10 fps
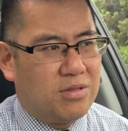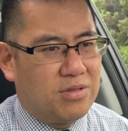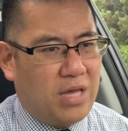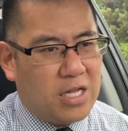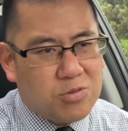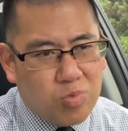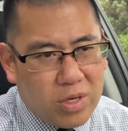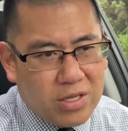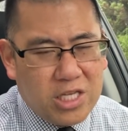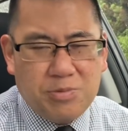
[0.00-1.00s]
that's
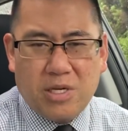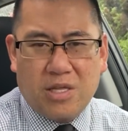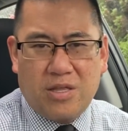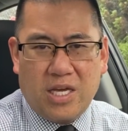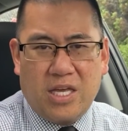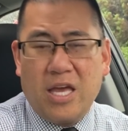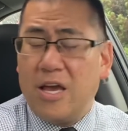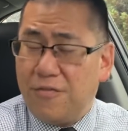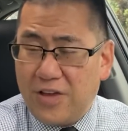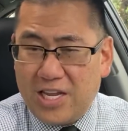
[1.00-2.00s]
what leads me to think,
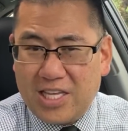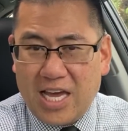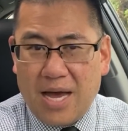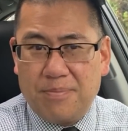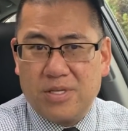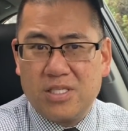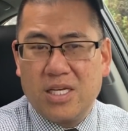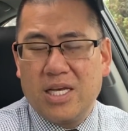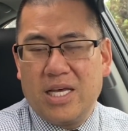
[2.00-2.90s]
if anything happens,